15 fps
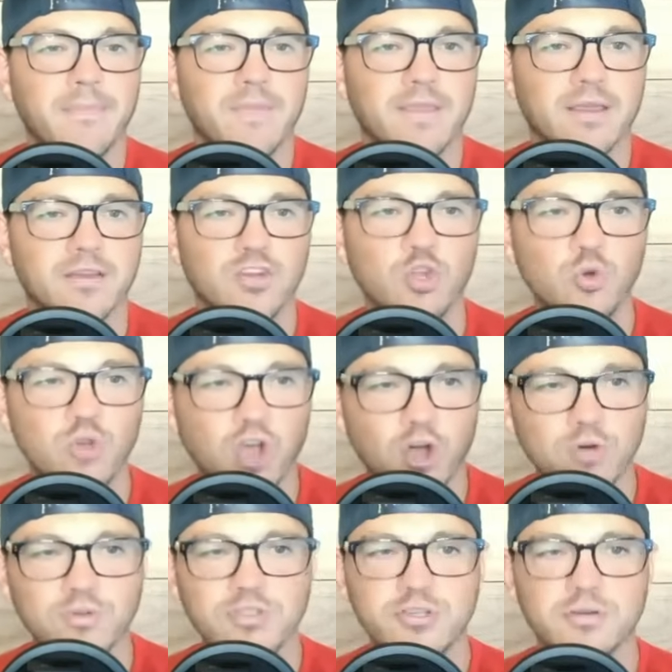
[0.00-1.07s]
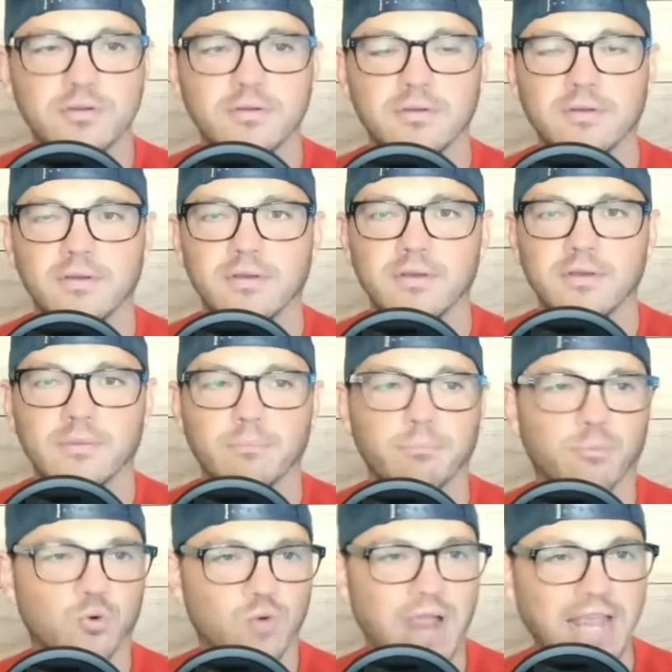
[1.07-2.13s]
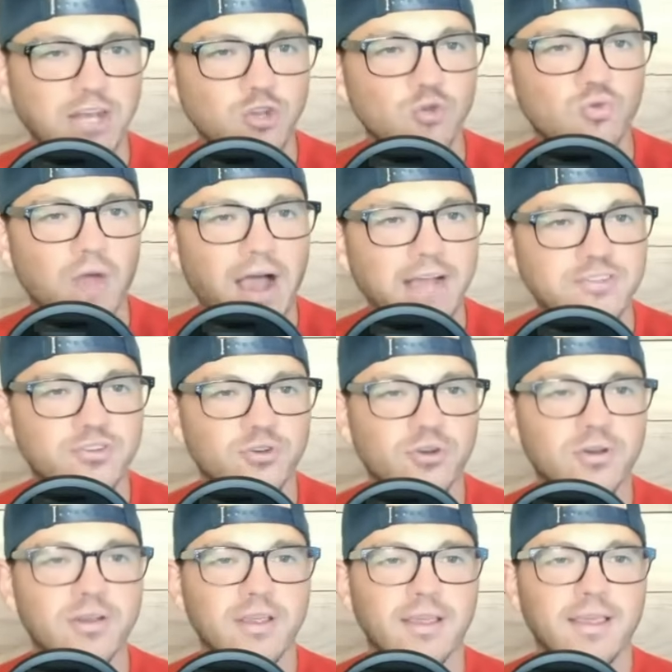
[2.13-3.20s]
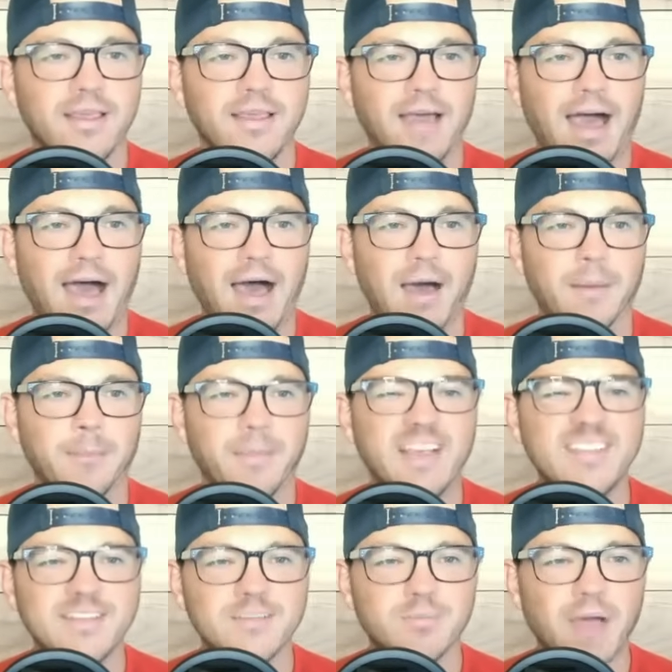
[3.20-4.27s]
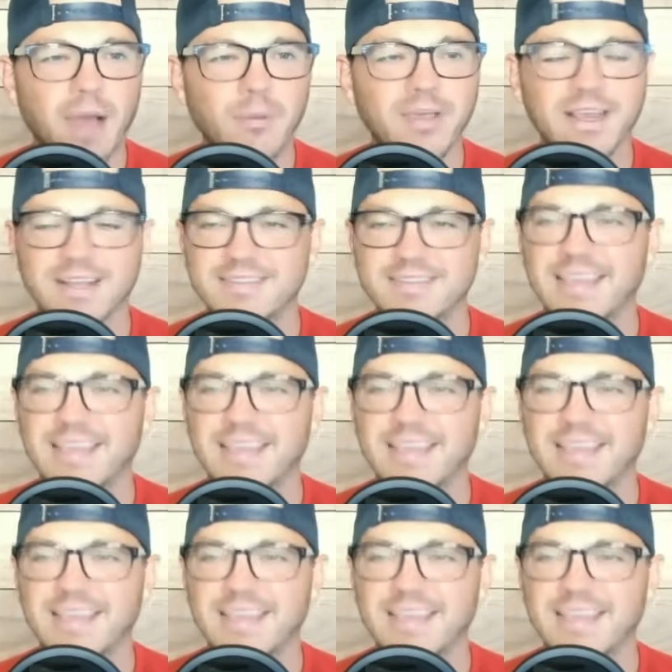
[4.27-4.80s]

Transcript: New coach, brand new roster, means it's probably going to take